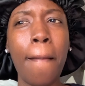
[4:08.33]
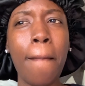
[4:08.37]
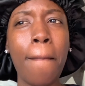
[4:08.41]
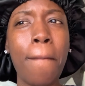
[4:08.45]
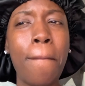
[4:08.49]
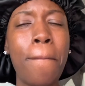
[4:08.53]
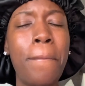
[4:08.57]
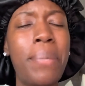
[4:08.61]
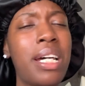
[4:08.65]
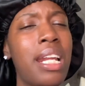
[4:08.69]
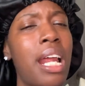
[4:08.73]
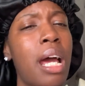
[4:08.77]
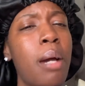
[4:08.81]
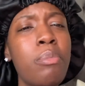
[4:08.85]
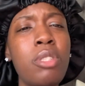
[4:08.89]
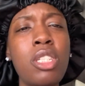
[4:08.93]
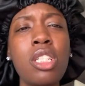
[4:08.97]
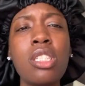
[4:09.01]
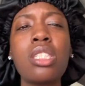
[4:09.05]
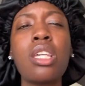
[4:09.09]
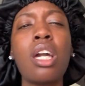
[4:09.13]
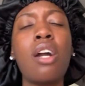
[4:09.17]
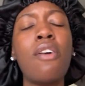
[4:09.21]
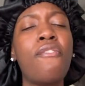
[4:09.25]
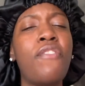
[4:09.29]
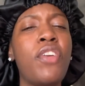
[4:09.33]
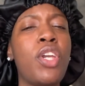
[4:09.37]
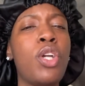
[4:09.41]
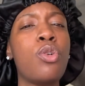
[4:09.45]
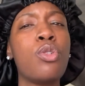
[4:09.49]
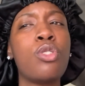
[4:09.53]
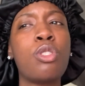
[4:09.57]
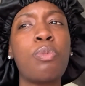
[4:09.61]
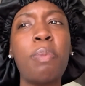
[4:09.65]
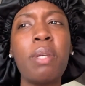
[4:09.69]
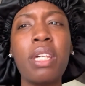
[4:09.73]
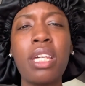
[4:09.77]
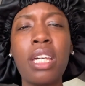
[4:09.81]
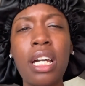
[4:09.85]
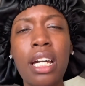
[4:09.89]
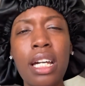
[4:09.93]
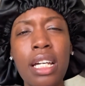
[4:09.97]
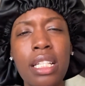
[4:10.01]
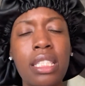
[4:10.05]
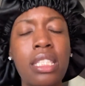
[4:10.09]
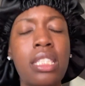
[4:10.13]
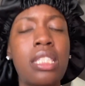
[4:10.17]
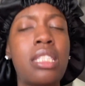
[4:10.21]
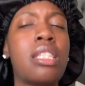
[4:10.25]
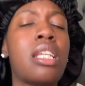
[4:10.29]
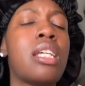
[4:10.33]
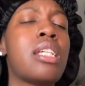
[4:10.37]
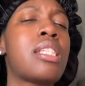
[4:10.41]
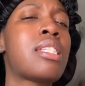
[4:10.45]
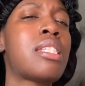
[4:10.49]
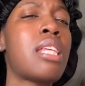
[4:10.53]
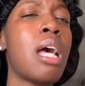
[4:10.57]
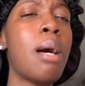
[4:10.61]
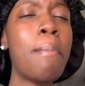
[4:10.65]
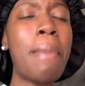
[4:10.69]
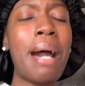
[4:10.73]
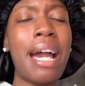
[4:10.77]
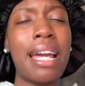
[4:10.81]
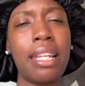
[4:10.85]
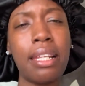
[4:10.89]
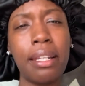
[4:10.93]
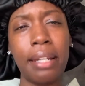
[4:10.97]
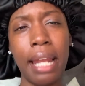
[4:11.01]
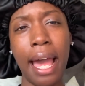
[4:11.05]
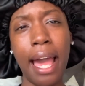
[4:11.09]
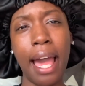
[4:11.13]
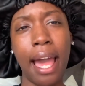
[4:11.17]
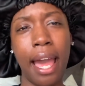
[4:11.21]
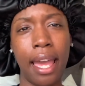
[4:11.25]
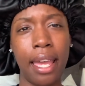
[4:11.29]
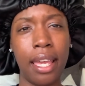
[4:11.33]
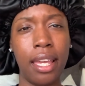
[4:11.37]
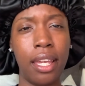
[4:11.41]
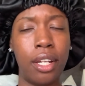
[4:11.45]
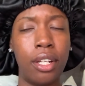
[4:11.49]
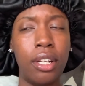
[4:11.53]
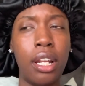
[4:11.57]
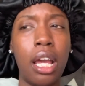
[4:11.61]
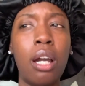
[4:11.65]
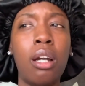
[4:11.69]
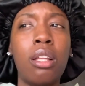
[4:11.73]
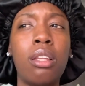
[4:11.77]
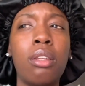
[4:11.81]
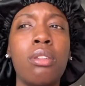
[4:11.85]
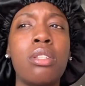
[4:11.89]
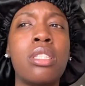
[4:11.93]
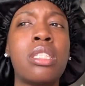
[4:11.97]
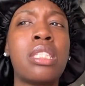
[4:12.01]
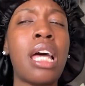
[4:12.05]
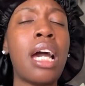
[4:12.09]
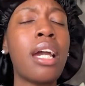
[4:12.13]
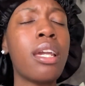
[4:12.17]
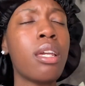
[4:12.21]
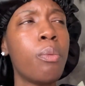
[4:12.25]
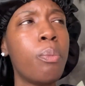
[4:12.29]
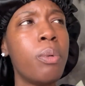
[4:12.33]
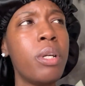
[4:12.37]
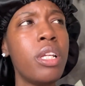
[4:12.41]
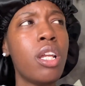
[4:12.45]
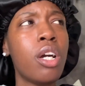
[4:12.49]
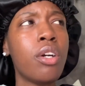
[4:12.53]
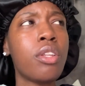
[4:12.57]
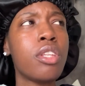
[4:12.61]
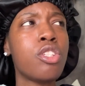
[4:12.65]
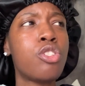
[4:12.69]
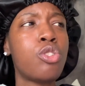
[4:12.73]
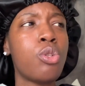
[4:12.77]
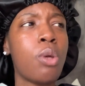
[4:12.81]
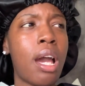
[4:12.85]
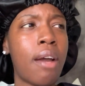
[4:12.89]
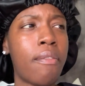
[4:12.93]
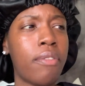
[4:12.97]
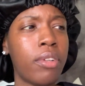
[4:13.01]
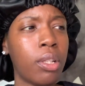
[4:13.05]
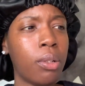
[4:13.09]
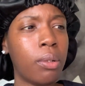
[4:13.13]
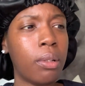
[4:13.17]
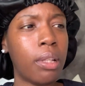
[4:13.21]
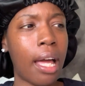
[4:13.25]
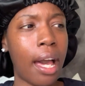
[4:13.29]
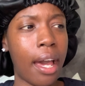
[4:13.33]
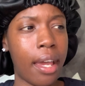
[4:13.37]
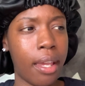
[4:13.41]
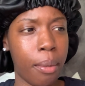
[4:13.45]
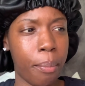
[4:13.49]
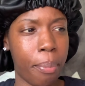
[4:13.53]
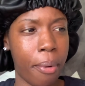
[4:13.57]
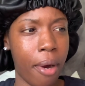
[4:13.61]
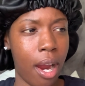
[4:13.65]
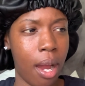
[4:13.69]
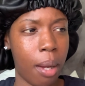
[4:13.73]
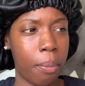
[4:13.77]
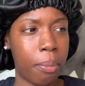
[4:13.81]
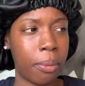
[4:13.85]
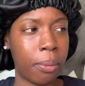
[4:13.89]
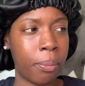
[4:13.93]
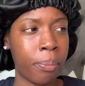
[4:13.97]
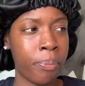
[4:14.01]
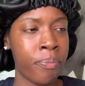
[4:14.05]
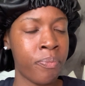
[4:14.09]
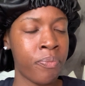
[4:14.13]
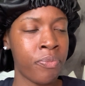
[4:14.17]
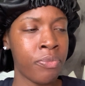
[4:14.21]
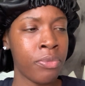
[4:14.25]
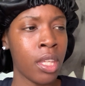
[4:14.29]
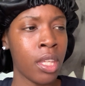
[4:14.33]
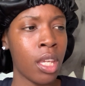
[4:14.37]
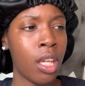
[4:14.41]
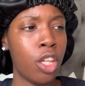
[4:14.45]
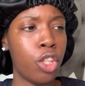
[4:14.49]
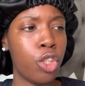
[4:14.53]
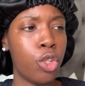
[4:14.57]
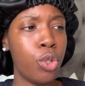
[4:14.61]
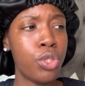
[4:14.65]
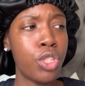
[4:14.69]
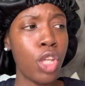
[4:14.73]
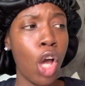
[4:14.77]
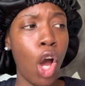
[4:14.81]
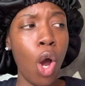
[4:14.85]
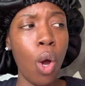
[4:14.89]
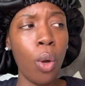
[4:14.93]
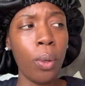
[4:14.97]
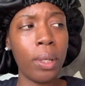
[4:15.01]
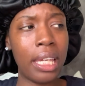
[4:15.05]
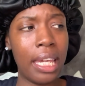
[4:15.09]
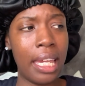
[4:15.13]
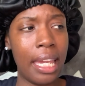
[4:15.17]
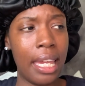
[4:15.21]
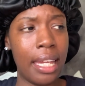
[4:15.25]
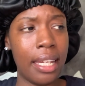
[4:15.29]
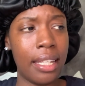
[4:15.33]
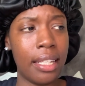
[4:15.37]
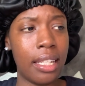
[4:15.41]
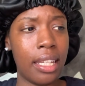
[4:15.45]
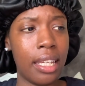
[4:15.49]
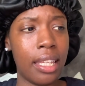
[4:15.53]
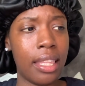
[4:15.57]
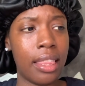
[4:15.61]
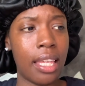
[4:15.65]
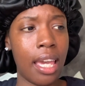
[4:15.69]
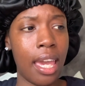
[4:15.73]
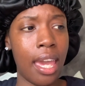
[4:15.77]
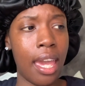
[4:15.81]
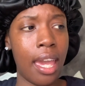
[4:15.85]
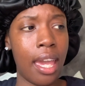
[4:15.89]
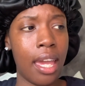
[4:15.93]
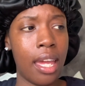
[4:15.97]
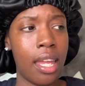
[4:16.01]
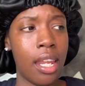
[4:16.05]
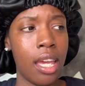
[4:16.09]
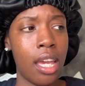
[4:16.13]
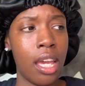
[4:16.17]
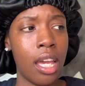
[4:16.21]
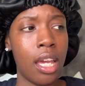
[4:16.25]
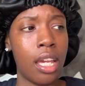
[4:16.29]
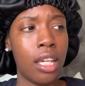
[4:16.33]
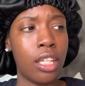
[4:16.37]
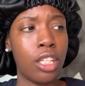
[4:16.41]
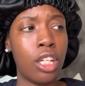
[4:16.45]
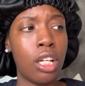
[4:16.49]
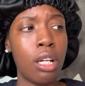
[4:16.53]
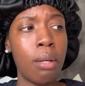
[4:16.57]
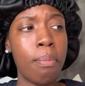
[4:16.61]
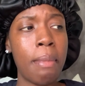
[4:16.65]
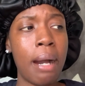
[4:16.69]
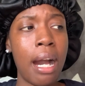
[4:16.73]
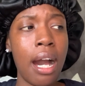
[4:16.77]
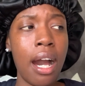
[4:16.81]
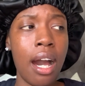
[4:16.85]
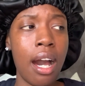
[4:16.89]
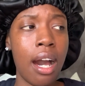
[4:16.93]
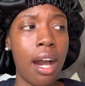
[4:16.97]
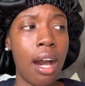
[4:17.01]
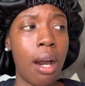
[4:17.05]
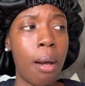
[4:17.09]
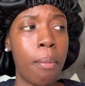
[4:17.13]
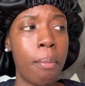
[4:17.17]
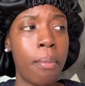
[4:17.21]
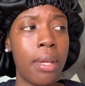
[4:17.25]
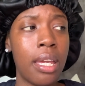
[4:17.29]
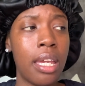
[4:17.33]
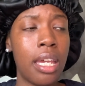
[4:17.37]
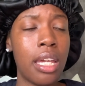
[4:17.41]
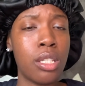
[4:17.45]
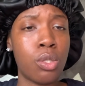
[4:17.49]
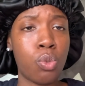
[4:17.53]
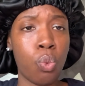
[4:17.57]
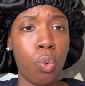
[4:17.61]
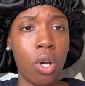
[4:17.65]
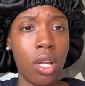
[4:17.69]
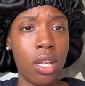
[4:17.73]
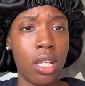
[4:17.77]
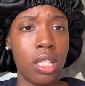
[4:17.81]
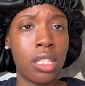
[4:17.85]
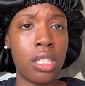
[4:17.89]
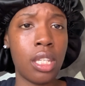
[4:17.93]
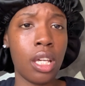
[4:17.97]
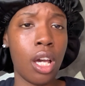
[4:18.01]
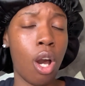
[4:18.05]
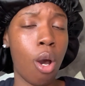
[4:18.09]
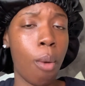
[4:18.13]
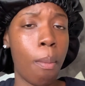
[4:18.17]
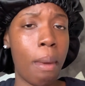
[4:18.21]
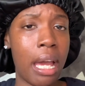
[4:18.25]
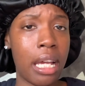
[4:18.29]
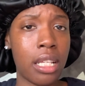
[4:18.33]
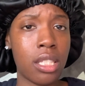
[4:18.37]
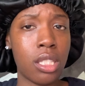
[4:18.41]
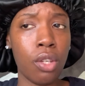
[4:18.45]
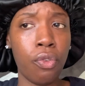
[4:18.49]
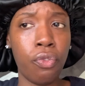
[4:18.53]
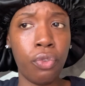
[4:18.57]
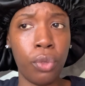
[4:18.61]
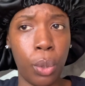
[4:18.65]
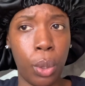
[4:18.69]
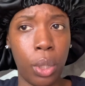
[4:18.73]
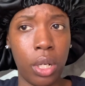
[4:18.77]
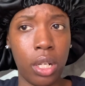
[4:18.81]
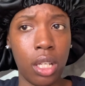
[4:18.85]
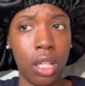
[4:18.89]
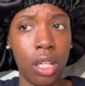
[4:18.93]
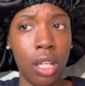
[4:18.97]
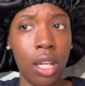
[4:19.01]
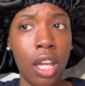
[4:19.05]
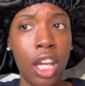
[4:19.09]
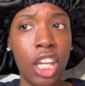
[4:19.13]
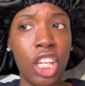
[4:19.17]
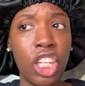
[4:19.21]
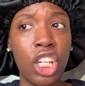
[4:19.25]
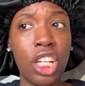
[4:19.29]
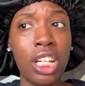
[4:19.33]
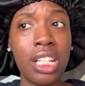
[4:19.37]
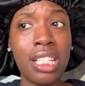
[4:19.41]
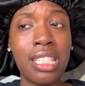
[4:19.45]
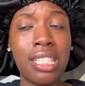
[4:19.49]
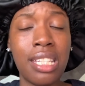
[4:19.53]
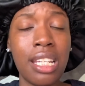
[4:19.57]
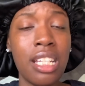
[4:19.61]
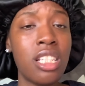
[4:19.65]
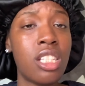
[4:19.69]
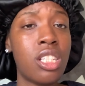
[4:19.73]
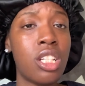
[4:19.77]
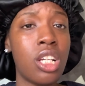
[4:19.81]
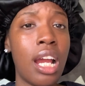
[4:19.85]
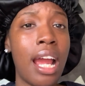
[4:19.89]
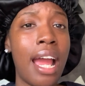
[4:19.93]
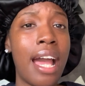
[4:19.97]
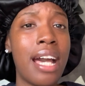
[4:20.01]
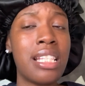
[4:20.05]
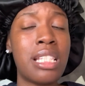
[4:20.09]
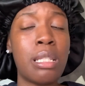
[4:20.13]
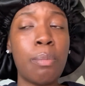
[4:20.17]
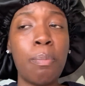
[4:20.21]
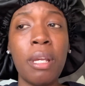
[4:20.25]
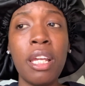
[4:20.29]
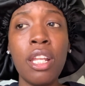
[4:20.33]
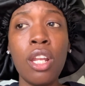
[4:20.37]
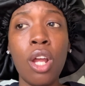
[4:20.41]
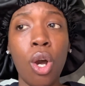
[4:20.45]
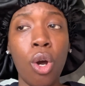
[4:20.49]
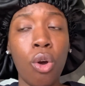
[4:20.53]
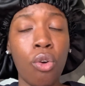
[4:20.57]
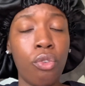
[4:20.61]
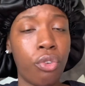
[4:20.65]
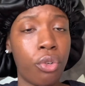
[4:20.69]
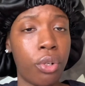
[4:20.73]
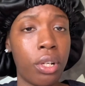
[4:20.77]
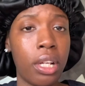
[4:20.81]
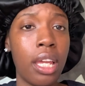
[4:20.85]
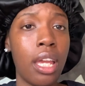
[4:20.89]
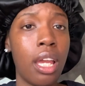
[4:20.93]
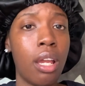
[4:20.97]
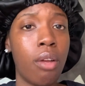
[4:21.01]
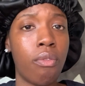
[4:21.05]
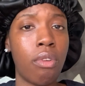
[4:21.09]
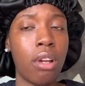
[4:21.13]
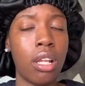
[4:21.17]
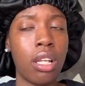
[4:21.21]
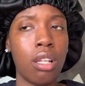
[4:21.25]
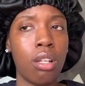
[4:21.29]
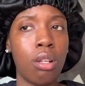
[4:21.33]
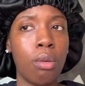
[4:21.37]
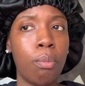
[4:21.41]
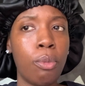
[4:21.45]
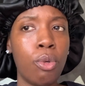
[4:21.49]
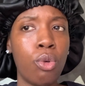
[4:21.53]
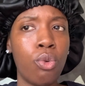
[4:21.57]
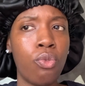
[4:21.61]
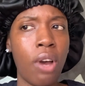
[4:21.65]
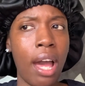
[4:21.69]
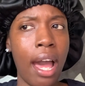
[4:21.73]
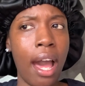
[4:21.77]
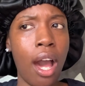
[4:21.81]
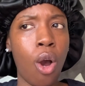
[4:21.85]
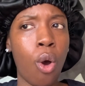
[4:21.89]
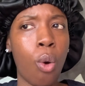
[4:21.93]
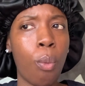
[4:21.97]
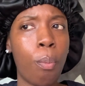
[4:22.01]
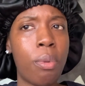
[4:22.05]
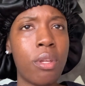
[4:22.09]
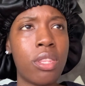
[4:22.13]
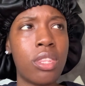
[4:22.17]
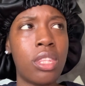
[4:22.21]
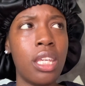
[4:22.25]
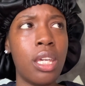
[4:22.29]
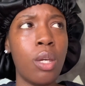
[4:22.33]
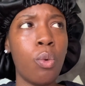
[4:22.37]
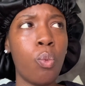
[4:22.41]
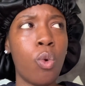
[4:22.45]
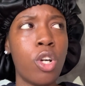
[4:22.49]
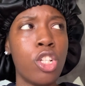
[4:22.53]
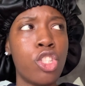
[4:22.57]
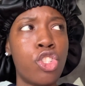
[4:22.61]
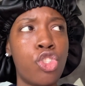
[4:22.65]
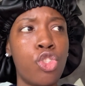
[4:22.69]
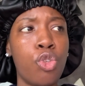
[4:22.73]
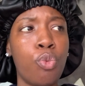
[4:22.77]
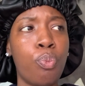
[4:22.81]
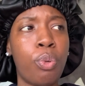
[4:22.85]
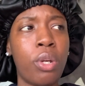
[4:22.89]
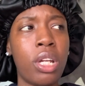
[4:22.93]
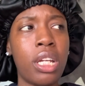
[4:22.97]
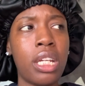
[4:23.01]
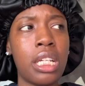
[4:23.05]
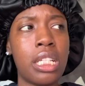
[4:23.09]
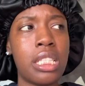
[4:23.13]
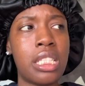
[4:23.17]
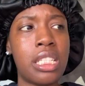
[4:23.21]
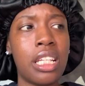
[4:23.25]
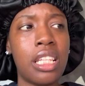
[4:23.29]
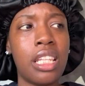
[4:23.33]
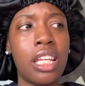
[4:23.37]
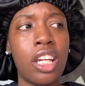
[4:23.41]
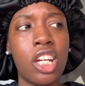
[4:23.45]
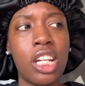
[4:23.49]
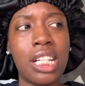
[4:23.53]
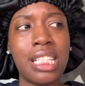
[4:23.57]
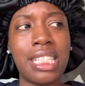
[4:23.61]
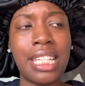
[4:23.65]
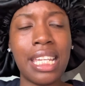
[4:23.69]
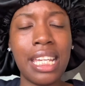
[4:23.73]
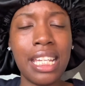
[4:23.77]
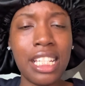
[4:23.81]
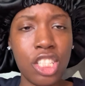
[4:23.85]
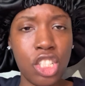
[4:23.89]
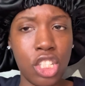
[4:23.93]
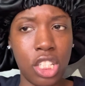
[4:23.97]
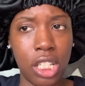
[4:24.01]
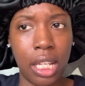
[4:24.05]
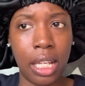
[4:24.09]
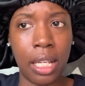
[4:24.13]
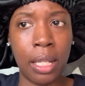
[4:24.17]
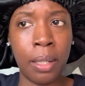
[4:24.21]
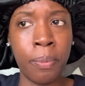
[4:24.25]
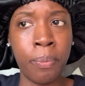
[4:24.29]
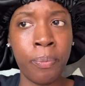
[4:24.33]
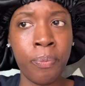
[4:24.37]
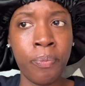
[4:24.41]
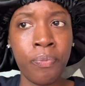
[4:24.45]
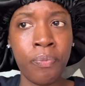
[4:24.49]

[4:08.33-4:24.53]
But I'm just confused because somebody lied here. Now, Sonya, we know that you have a little lying problem. You told Kandi that your mom is wanting to go back to Florida. Your sister has been over it and ready to move out. But then once you bring it to their attention,